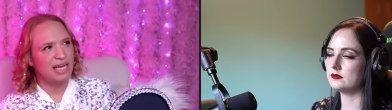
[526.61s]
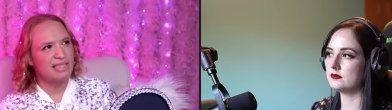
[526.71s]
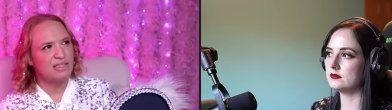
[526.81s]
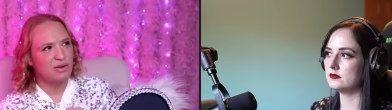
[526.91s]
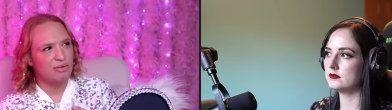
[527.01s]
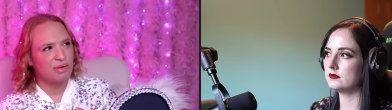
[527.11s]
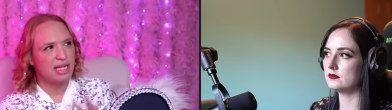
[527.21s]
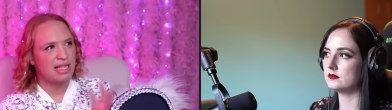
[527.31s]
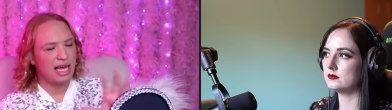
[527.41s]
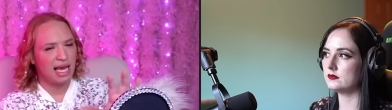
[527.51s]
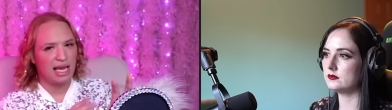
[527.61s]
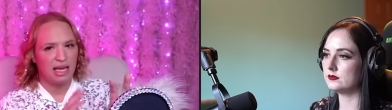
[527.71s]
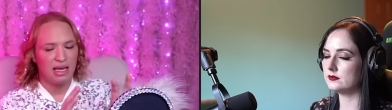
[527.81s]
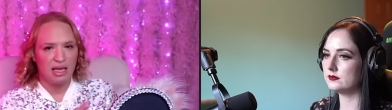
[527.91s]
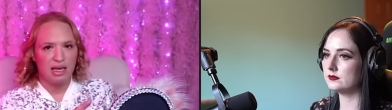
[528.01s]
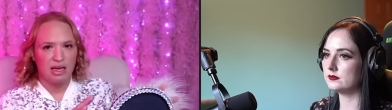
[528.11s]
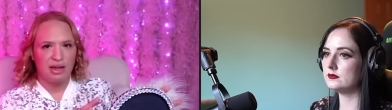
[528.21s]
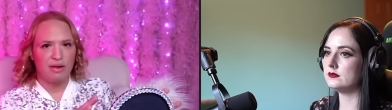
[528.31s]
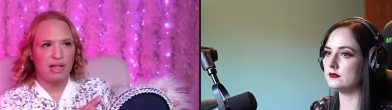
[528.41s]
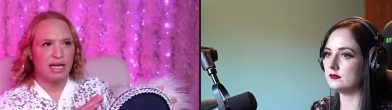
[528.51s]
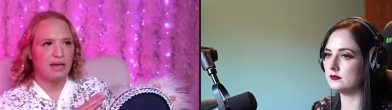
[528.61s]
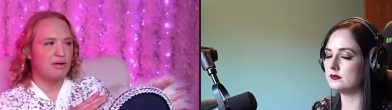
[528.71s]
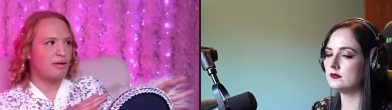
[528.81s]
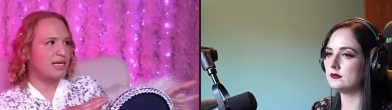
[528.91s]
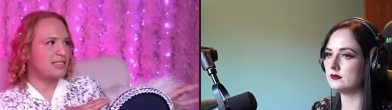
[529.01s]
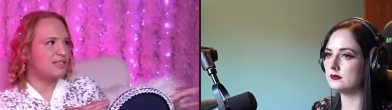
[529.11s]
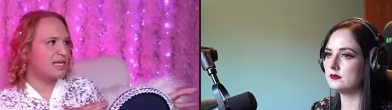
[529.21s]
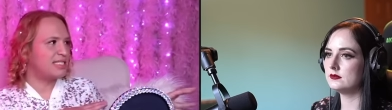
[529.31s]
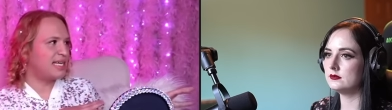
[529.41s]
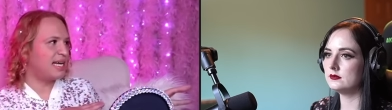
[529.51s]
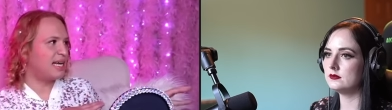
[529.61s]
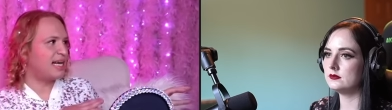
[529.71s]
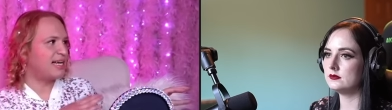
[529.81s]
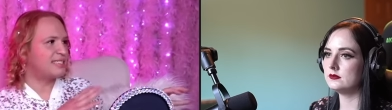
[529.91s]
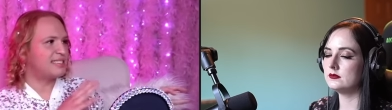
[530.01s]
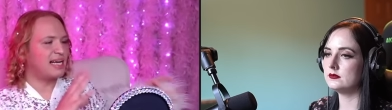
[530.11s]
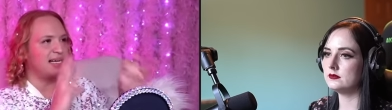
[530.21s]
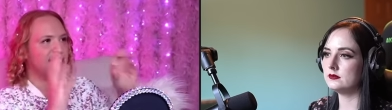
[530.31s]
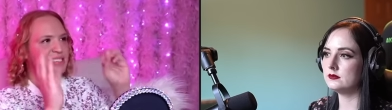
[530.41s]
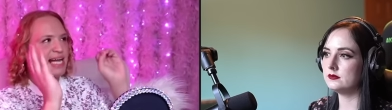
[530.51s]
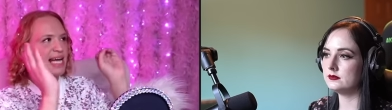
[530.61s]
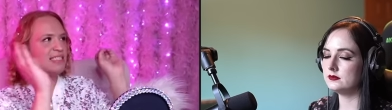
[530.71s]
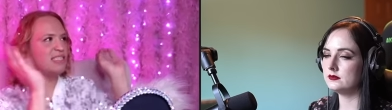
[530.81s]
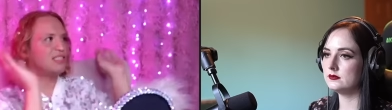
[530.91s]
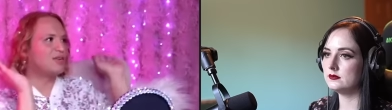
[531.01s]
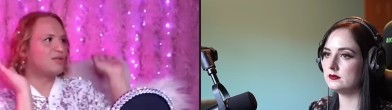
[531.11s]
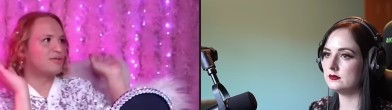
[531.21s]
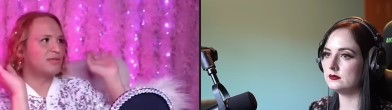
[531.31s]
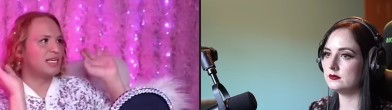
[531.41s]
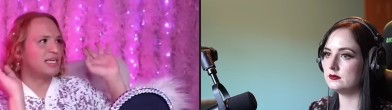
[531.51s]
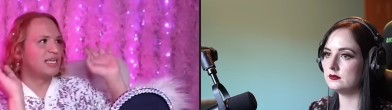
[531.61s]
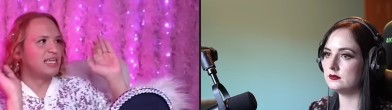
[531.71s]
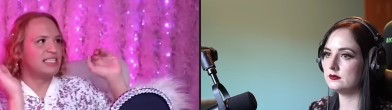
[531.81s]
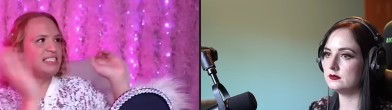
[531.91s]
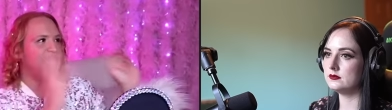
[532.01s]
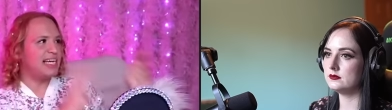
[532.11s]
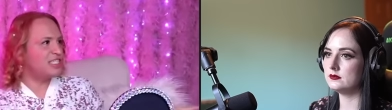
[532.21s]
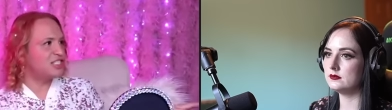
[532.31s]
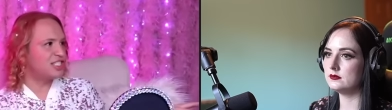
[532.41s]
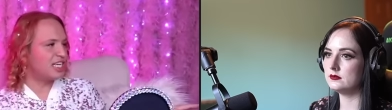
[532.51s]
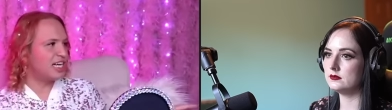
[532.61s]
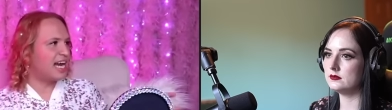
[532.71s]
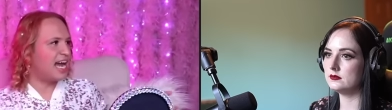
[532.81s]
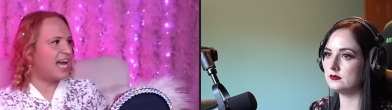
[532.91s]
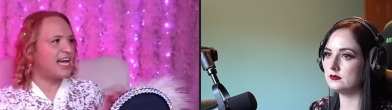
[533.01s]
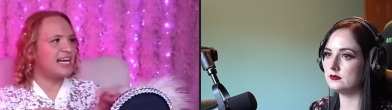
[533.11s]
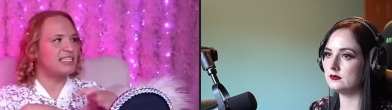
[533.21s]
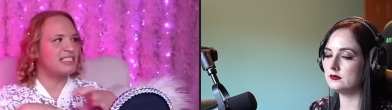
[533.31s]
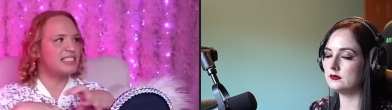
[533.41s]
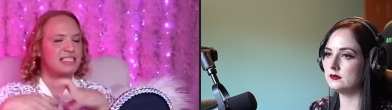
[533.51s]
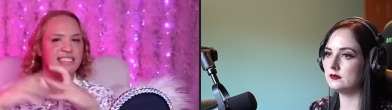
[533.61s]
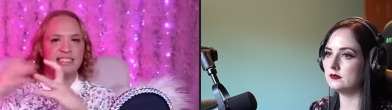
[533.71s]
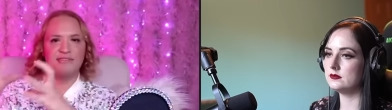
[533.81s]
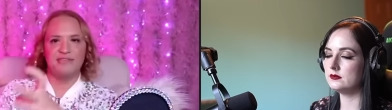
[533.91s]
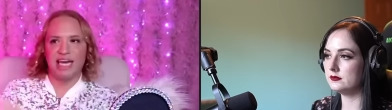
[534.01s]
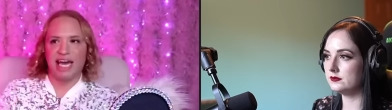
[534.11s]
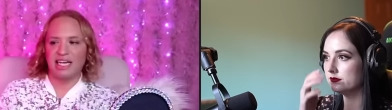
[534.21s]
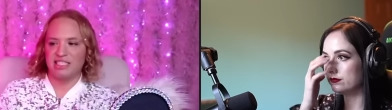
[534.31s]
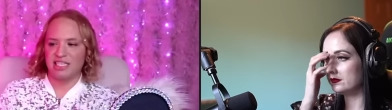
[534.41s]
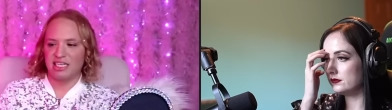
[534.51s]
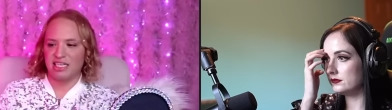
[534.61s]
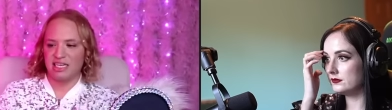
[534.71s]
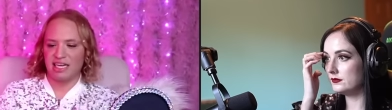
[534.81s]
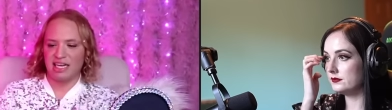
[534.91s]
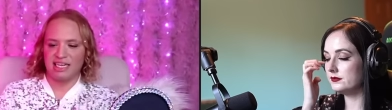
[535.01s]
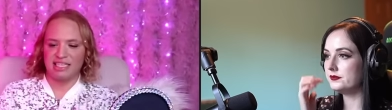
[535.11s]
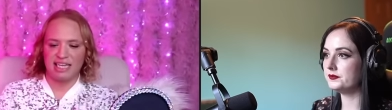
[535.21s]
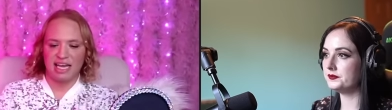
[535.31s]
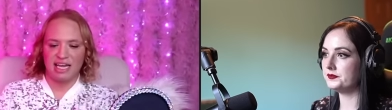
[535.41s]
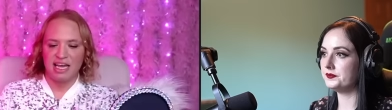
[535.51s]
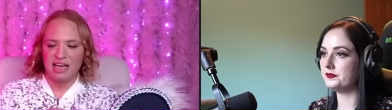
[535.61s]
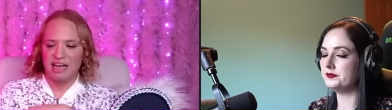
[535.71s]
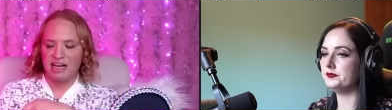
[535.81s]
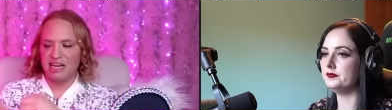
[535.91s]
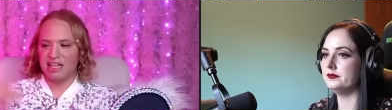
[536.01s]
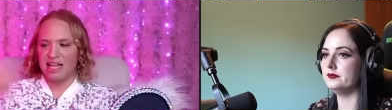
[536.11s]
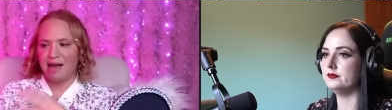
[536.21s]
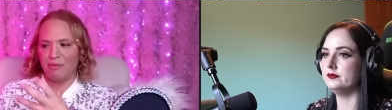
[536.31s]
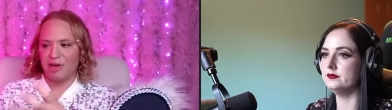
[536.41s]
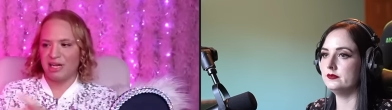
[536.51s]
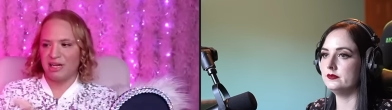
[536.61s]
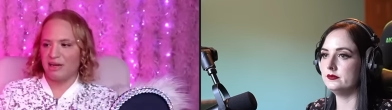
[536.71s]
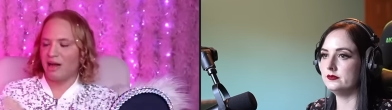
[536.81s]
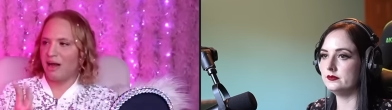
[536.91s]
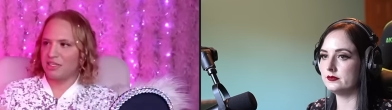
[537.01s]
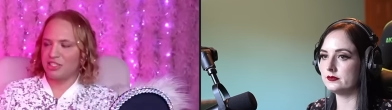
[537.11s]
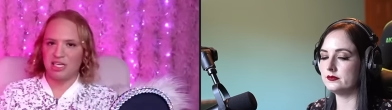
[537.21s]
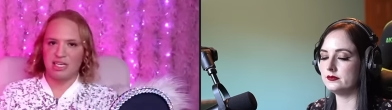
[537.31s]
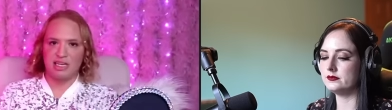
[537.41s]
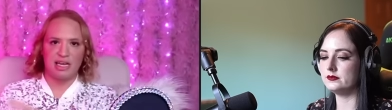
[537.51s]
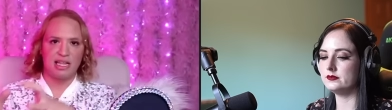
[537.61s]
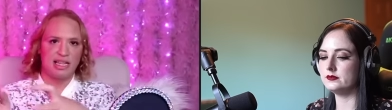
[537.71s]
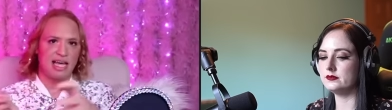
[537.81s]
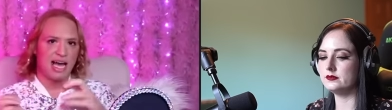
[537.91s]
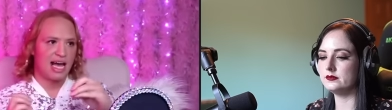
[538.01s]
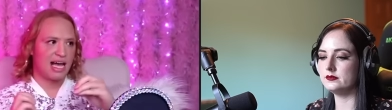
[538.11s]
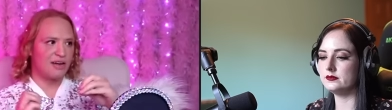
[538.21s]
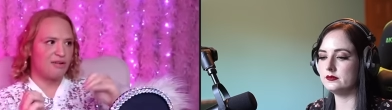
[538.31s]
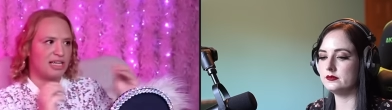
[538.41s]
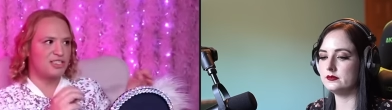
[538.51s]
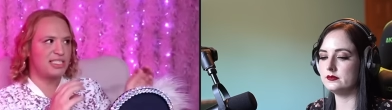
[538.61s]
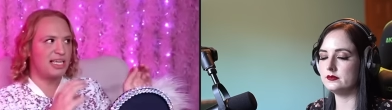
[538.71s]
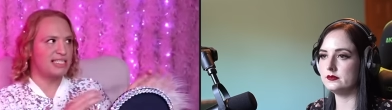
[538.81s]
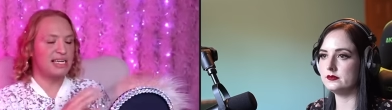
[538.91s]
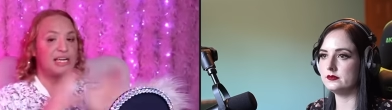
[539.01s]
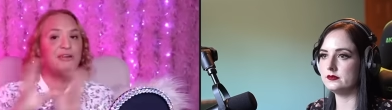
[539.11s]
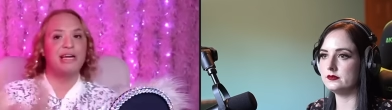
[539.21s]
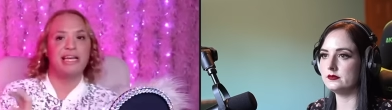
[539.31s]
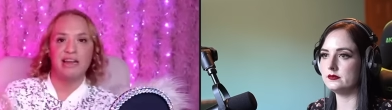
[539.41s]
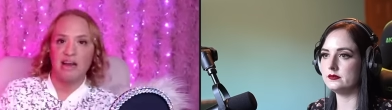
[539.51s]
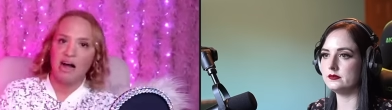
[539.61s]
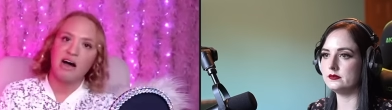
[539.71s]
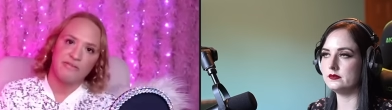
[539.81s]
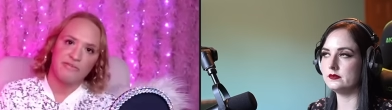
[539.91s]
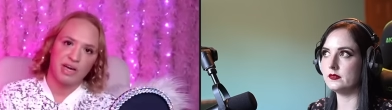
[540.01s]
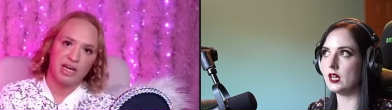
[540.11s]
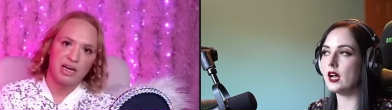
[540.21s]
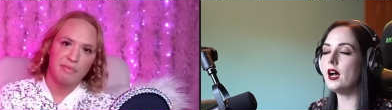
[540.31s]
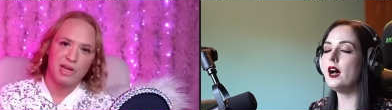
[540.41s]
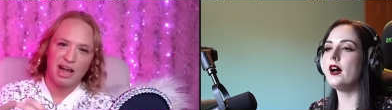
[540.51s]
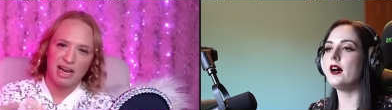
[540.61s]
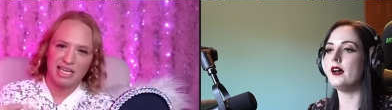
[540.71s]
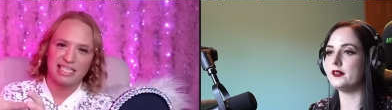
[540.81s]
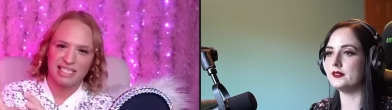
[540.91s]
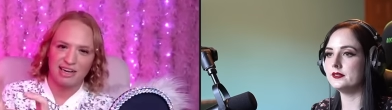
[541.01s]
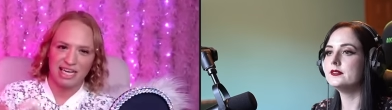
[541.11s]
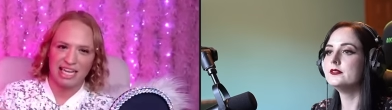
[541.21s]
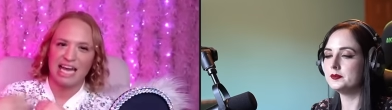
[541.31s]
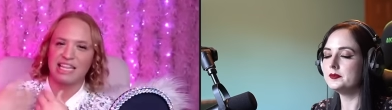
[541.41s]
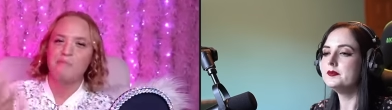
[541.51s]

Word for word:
Speaker 1: its own thing. You know, mm-hmm. like cross dressing is like a standalone dish, and sissification is like an elaborate concoction that cross dressing is an ingredient of, ah. but not ah. necessarily like the